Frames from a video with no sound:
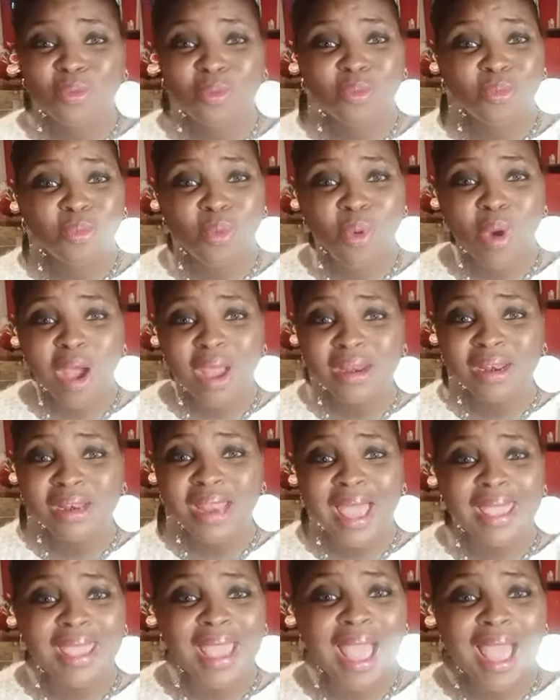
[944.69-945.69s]
What,
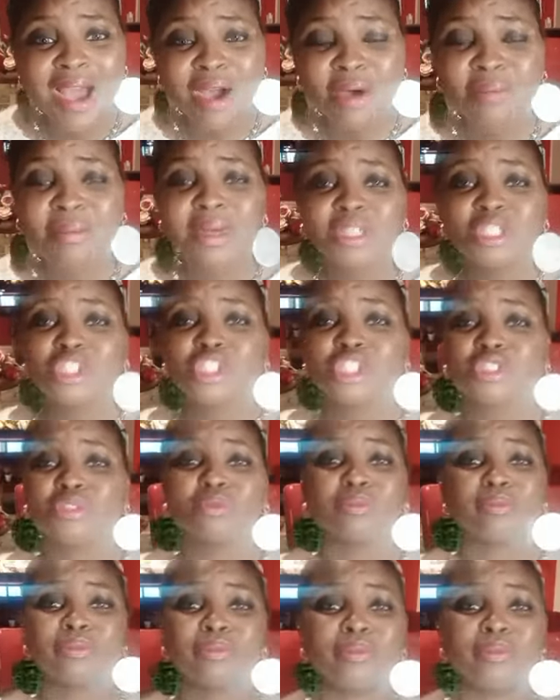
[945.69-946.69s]
like, how much
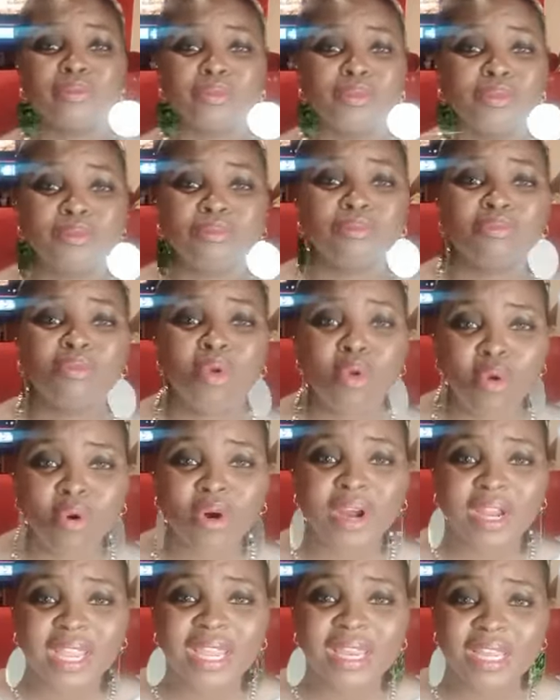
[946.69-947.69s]

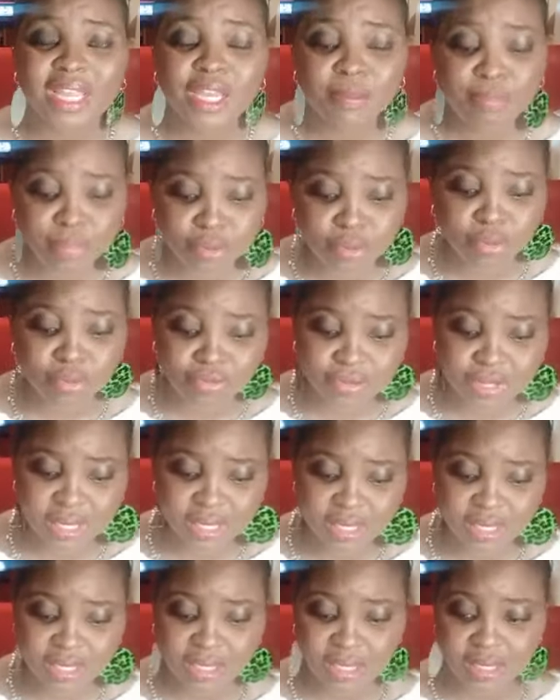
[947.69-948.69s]
more can he prove
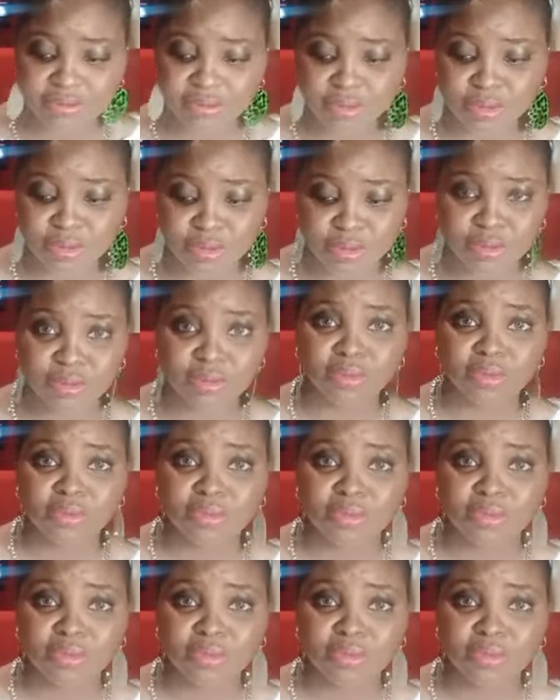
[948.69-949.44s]
that he loves you?